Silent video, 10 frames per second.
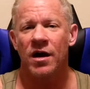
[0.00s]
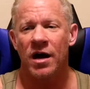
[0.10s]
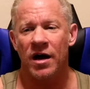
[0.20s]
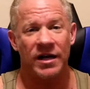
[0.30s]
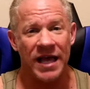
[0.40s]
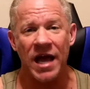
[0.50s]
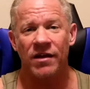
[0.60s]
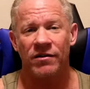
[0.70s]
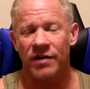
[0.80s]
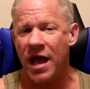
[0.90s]

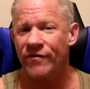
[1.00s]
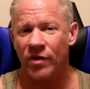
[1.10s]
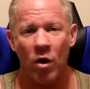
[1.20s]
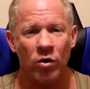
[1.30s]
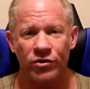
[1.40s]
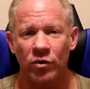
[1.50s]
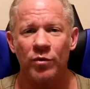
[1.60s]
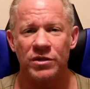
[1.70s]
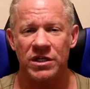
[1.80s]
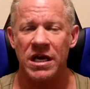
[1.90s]
Again, they have an old school
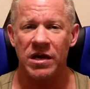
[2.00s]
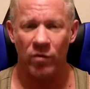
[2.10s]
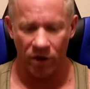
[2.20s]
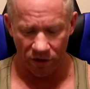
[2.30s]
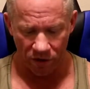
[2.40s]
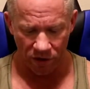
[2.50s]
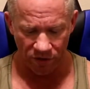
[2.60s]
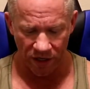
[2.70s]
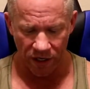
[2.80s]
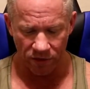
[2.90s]
machine where
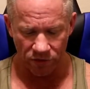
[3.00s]
the